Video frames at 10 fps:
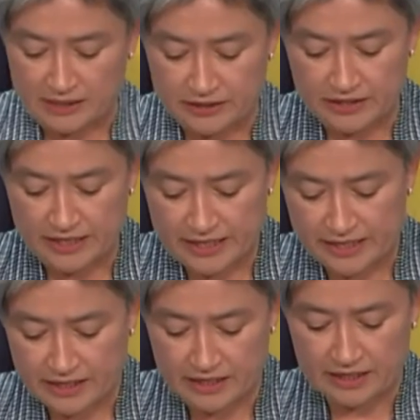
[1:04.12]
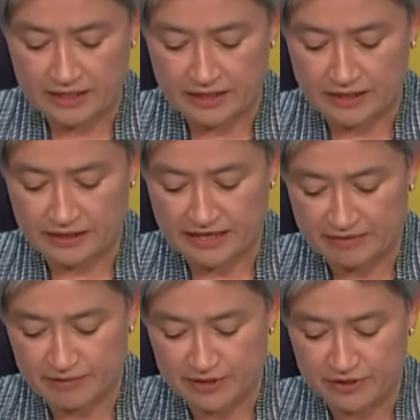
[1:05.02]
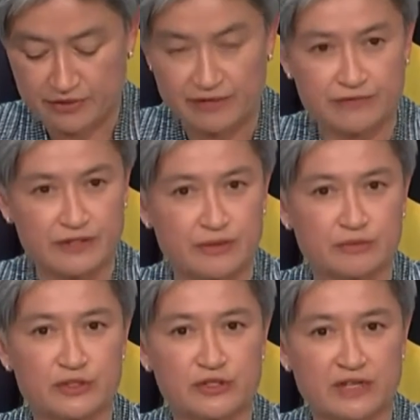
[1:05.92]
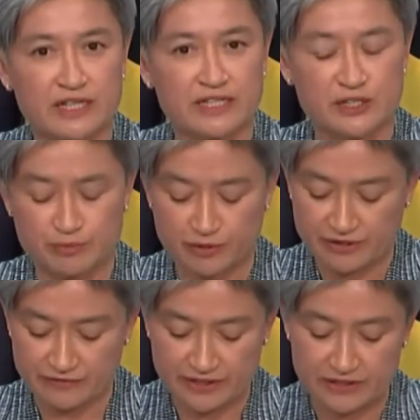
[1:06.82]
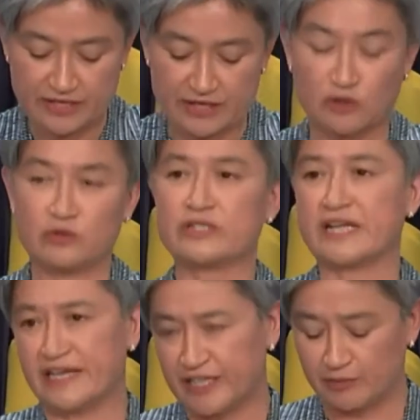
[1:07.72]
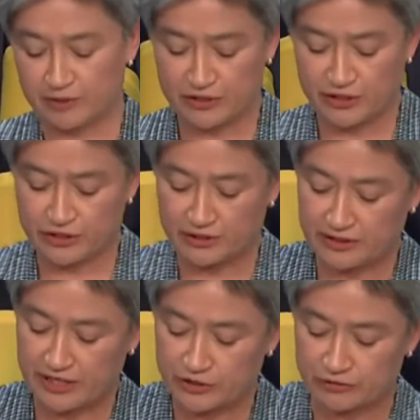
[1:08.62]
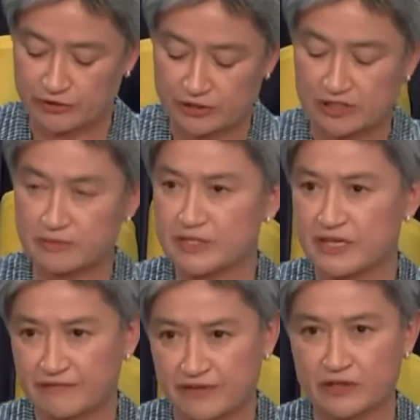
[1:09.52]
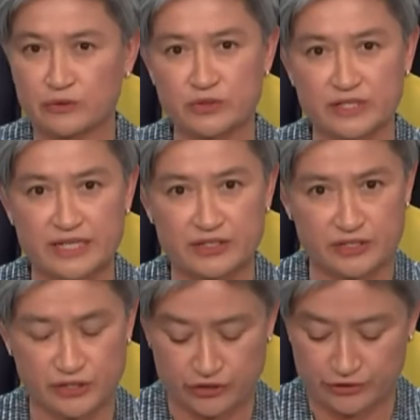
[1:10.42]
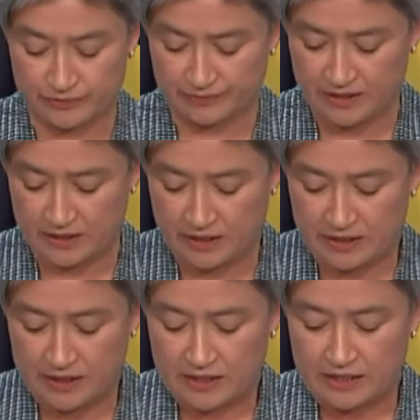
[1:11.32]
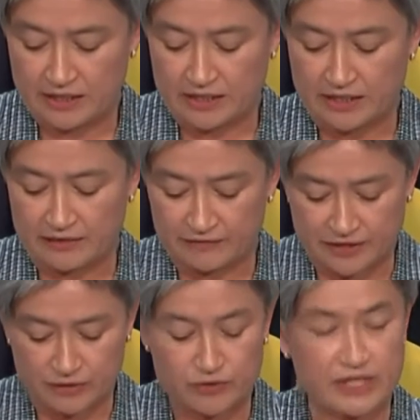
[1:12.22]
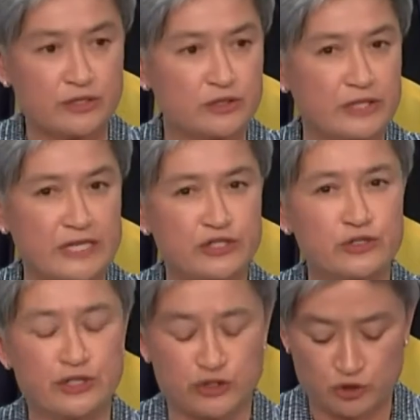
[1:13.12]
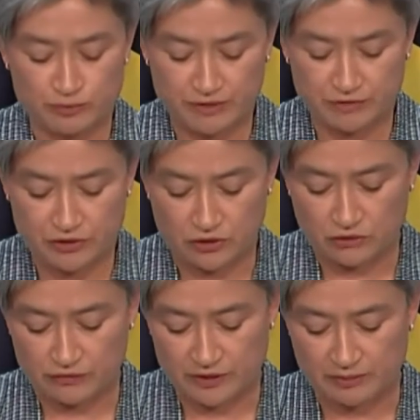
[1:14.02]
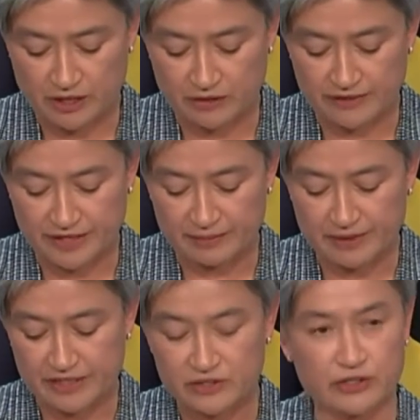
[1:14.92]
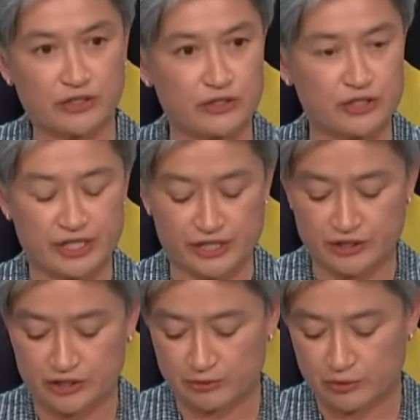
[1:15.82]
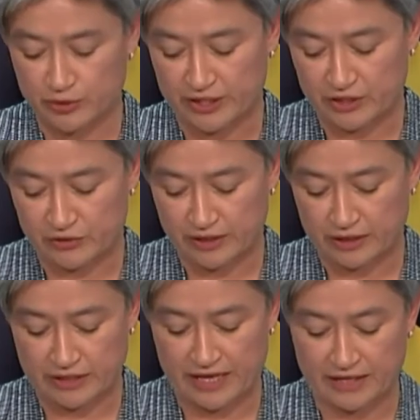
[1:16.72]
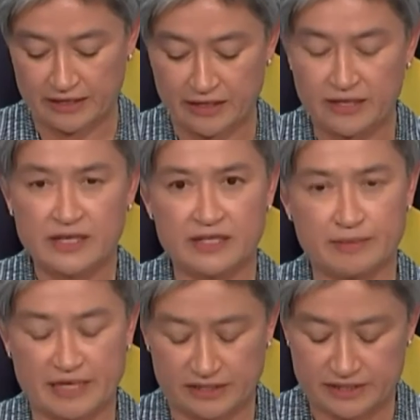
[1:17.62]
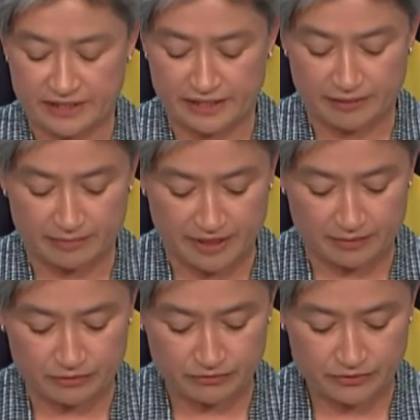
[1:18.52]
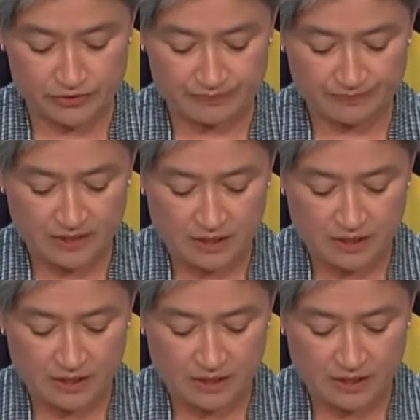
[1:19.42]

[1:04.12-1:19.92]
Today, the government has reaffirmed Australia's previous and long-standing position that Jerusalem is a final status issue, and a final status issue that should be resolved as part of any peace negotiations between Israel and the Palestinian peoples.